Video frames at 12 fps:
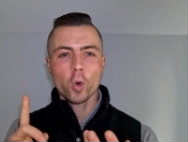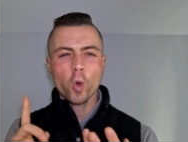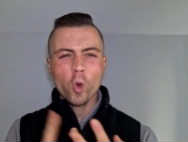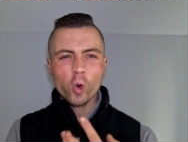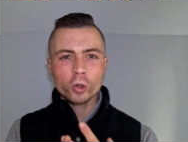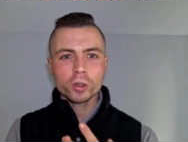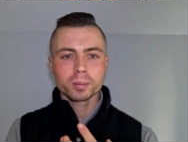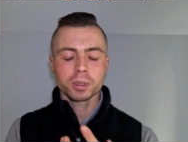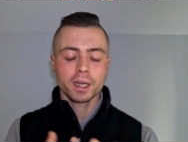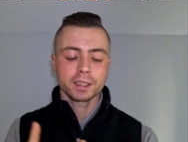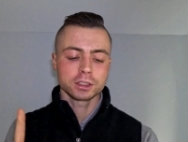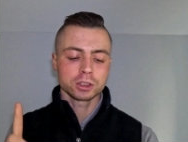order
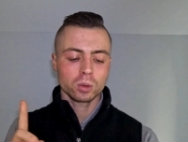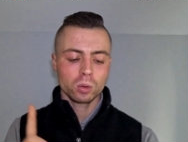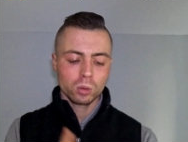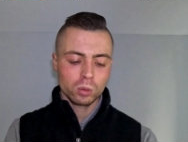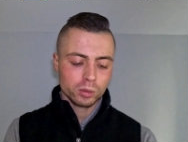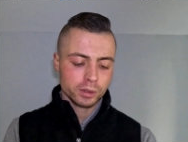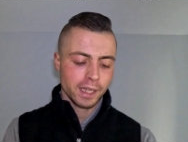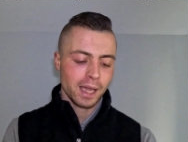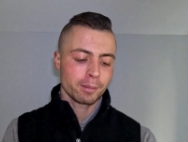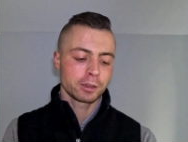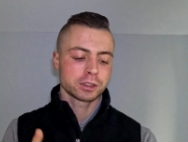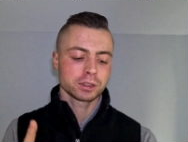appliances, order
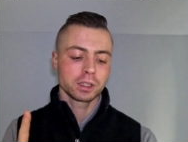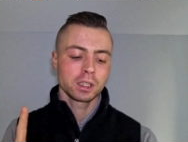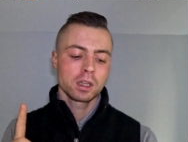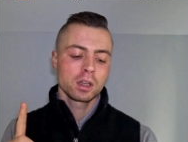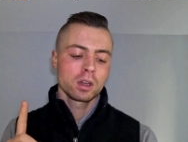cabinetry,